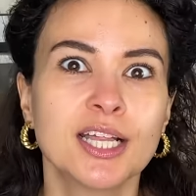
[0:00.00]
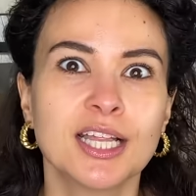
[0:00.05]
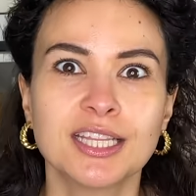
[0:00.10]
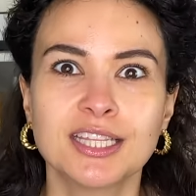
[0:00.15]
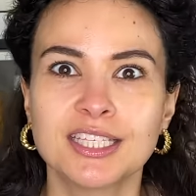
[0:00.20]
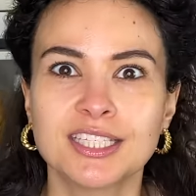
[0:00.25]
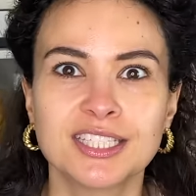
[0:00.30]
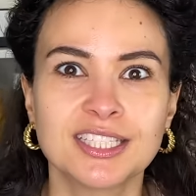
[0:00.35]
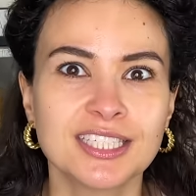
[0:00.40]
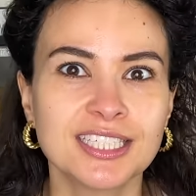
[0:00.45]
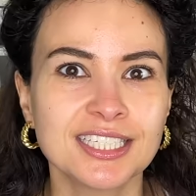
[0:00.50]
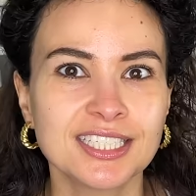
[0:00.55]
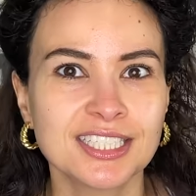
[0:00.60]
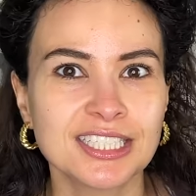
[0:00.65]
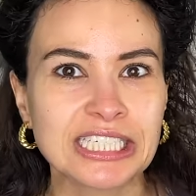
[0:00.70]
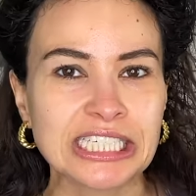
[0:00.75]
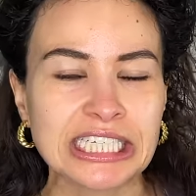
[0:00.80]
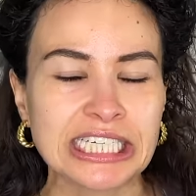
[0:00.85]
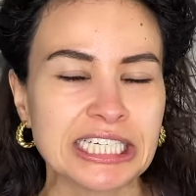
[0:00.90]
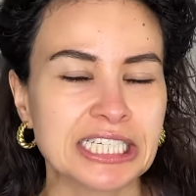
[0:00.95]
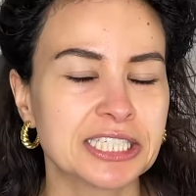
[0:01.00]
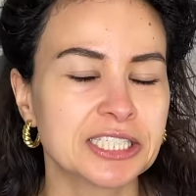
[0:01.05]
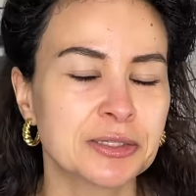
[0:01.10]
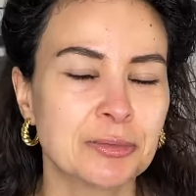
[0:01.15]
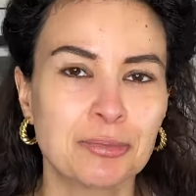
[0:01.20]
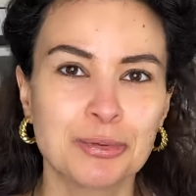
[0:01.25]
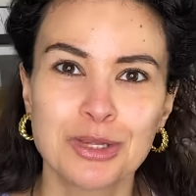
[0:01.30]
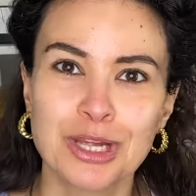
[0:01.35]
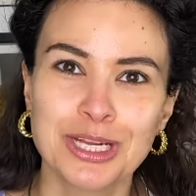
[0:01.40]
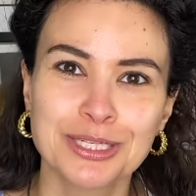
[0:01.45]
The season is
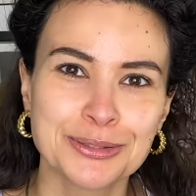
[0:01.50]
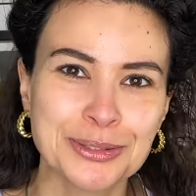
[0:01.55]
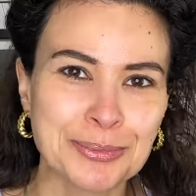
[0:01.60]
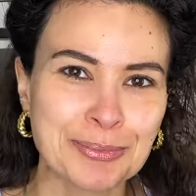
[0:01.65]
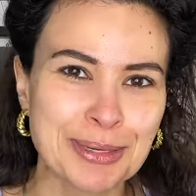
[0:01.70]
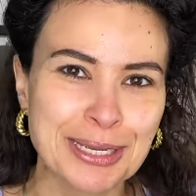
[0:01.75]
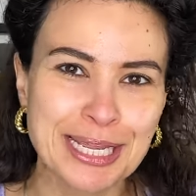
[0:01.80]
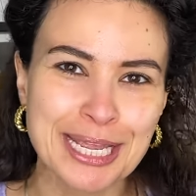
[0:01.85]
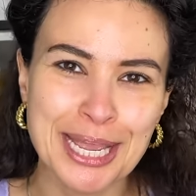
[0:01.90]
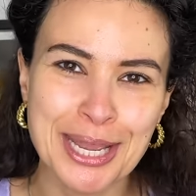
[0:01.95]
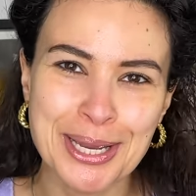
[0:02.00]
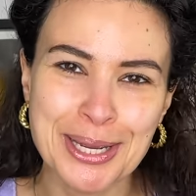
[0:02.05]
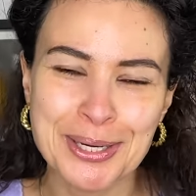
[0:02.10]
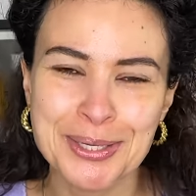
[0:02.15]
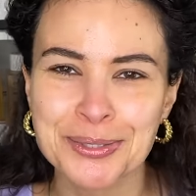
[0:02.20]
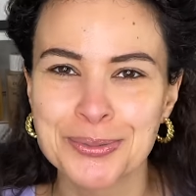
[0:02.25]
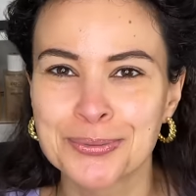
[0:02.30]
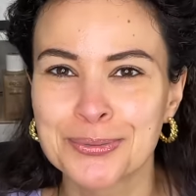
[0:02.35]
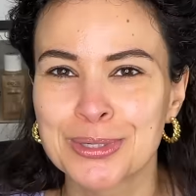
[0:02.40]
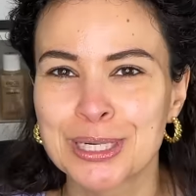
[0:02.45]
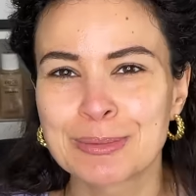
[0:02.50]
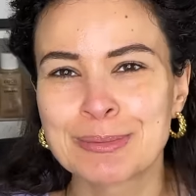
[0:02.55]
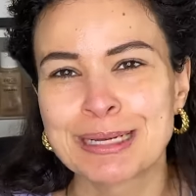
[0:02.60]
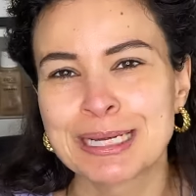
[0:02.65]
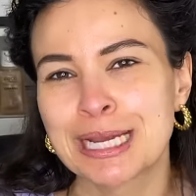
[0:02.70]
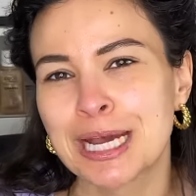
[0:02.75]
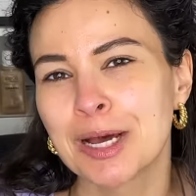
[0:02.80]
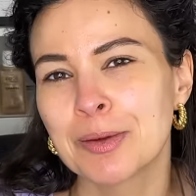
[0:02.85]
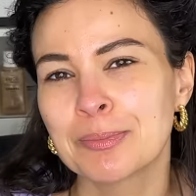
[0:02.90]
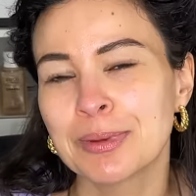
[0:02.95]
blossoming and
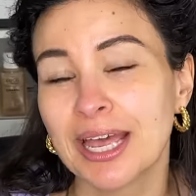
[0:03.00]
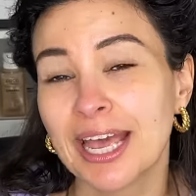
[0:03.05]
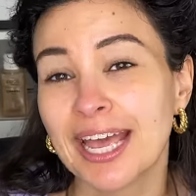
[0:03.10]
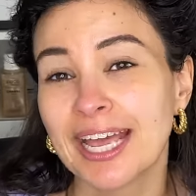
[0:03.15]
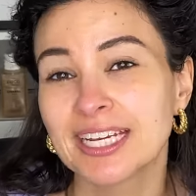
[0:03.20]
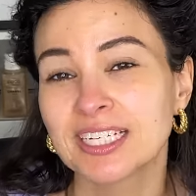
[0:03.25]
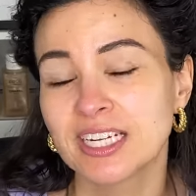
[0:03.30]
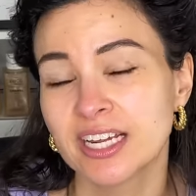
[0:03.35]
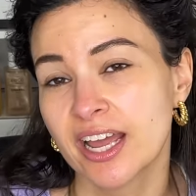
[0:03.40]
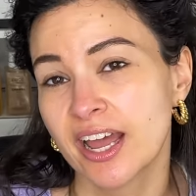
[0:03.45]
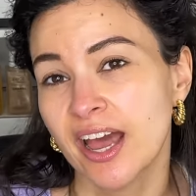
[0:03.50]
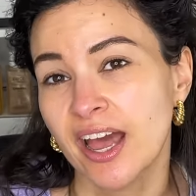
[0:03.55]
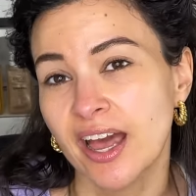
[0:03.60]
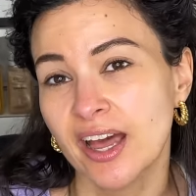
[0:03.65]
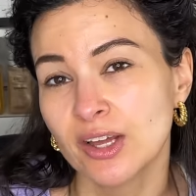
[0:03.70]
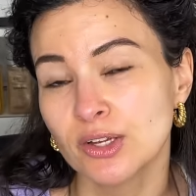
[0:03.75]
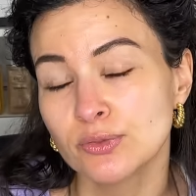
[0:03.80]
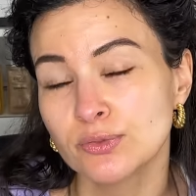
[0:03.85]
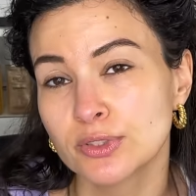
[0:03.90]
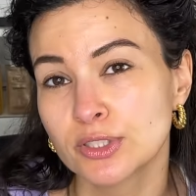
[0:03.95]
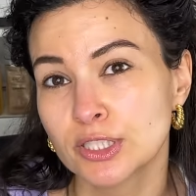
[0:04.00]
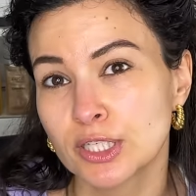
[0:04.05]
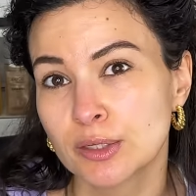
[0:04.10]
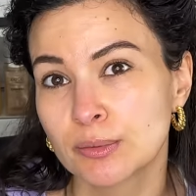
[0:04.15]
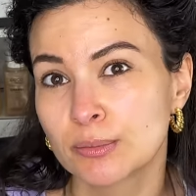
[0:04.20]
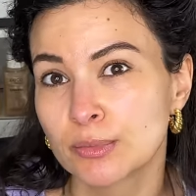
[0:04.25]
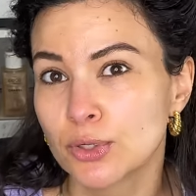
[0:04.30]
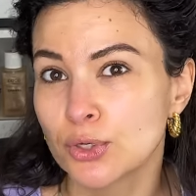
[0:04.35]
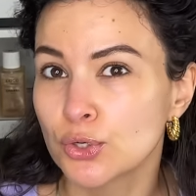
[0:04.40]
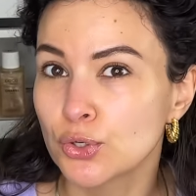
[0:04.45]
warming up, and I have
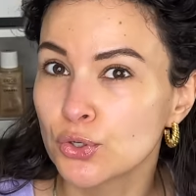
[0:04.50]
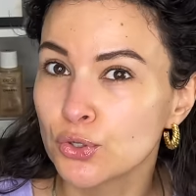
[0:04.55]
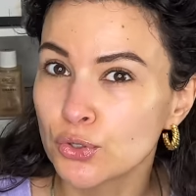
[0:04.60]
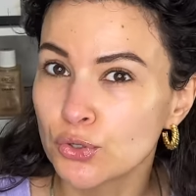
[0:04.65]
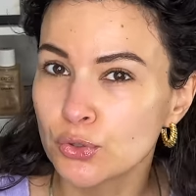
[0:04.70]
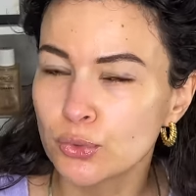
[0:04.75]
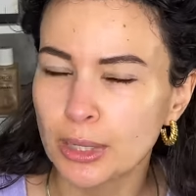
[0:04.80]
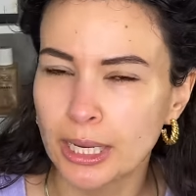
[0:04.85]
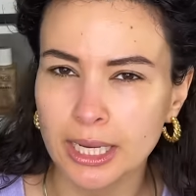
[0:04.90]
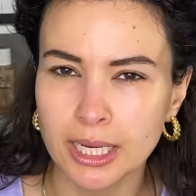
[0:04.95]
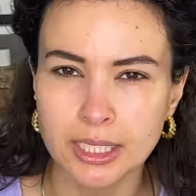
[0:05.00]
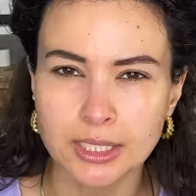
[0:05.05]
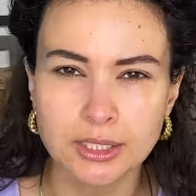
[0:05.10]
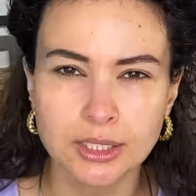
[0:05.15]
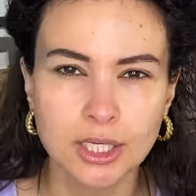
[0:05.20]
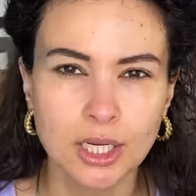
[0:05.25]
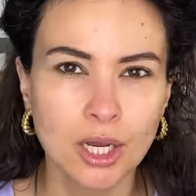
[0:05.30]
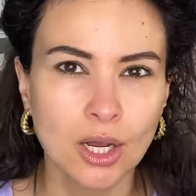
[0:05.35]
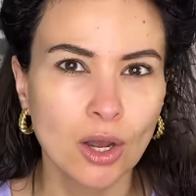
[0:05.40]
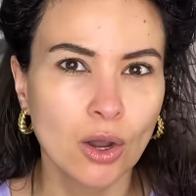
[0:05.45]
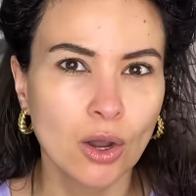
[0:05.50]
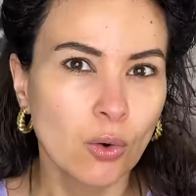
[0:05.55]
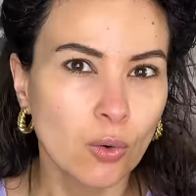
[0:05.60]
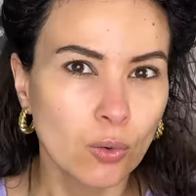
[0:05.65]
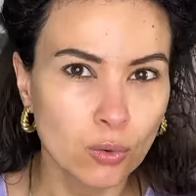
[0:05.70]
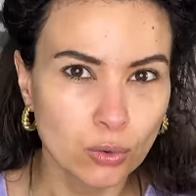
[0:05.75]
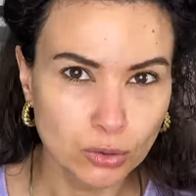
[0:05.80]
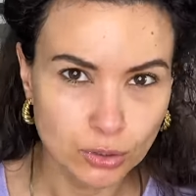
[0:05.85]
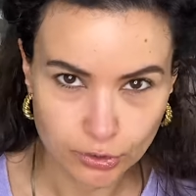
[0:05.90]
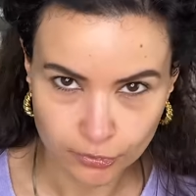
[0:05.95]
some new and
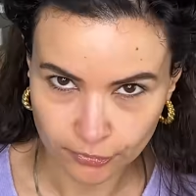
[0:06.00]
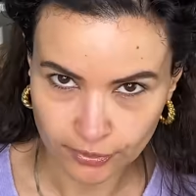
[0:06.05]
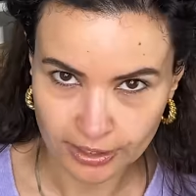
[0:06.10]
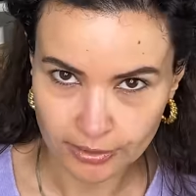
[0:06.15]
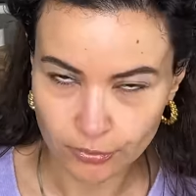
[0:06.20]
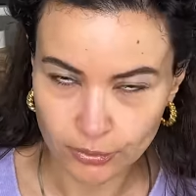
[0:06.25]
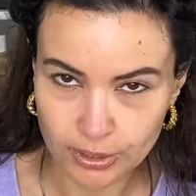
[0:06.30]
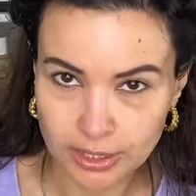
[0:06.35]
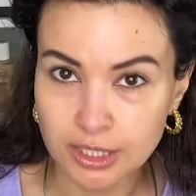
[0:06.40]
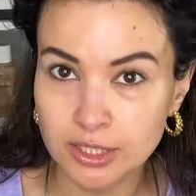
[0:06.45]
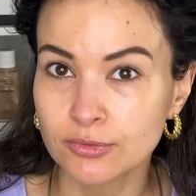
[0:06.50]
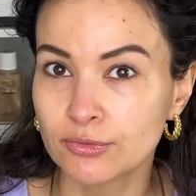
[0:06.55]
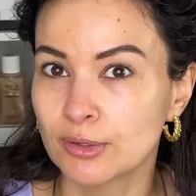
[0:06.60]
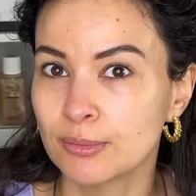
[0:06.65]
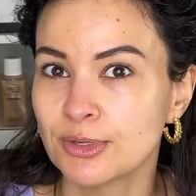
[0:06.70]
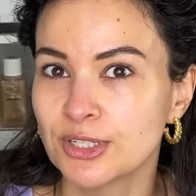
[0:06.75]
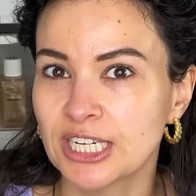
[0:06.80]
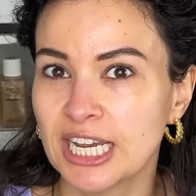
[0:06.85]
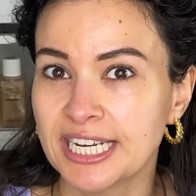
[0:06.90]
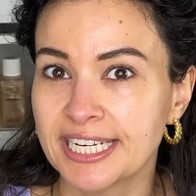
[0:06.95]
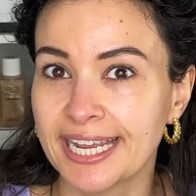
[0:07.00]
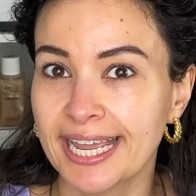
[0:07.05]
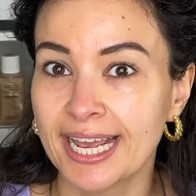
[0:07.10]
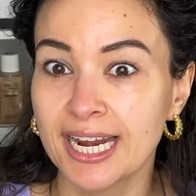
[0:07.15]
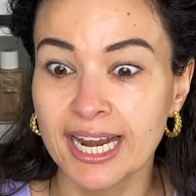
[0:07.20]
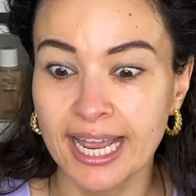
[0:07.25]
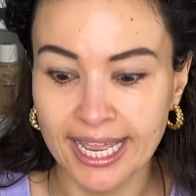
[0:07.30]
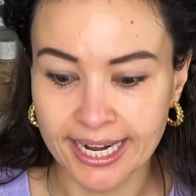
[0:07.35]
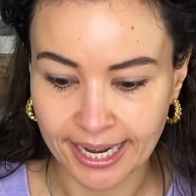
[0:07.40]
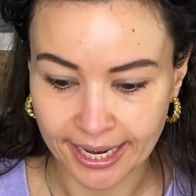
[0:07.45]
old favorites from
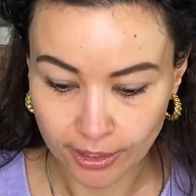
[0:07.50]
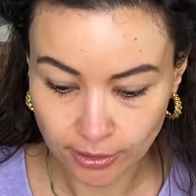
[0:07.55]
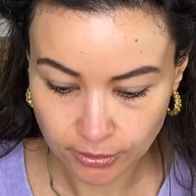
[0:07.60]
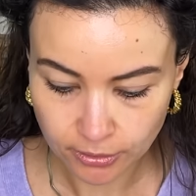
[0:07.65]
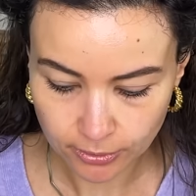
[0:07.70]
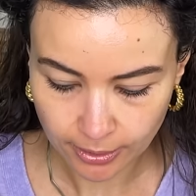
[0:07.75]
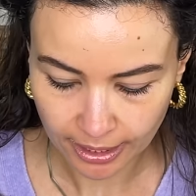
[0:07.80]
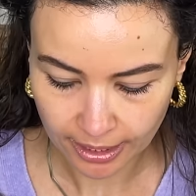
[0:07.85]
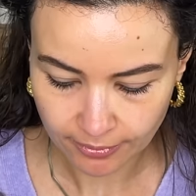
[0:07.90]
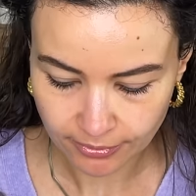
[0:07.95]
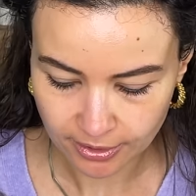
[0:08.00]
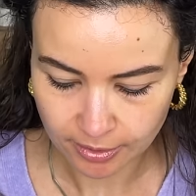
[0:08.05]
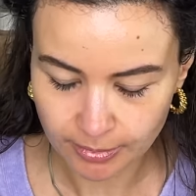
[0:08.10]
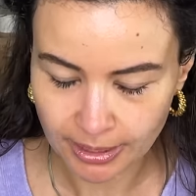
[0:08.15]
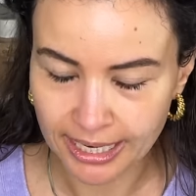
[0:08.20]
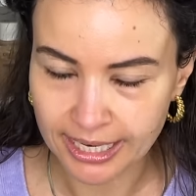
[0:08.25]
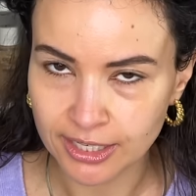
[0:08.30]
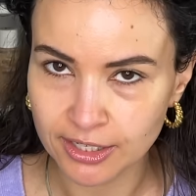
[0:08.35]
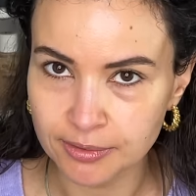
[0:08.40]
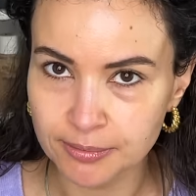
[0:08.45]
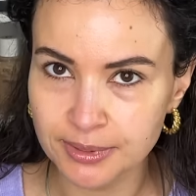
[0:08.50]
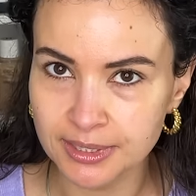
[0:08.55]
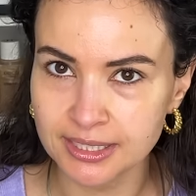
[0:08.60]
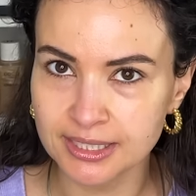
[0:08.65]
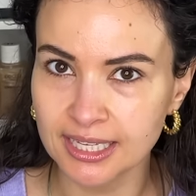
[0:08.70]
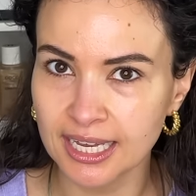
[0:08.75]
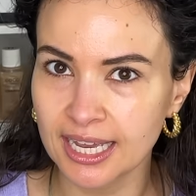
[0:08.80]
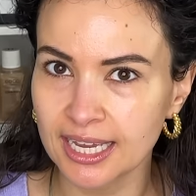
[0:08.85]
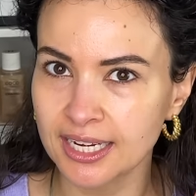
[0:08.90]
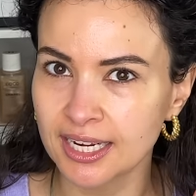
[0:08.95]
Chanel, and I also have some items
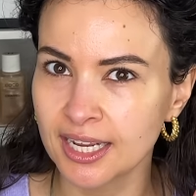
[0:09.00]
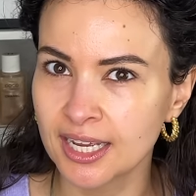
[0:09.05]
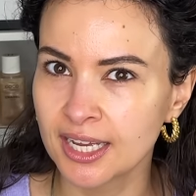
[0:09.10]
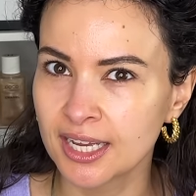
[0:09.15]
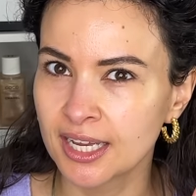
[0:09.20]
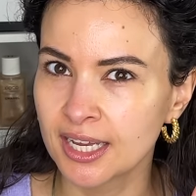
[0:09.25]
that